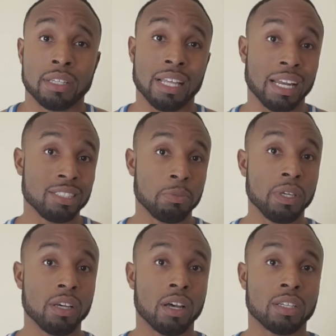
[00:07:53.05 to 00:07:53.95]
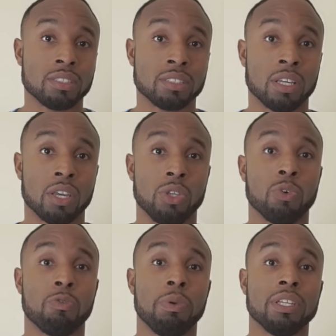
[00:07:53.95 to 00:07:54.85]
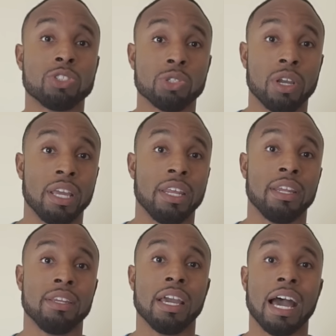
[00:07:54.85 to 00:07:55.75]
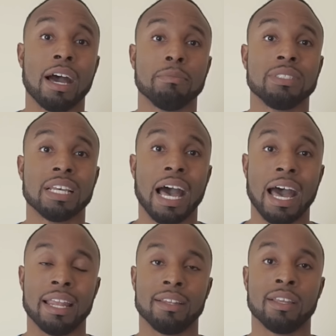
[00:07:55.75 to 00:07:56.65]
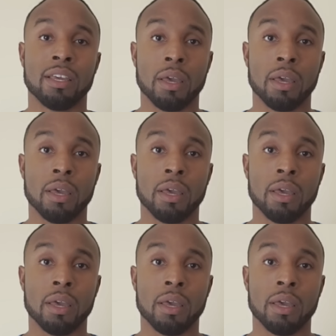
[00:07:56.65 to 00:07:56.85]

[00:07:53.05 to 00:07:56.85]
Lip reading: That is because you've been training your abs and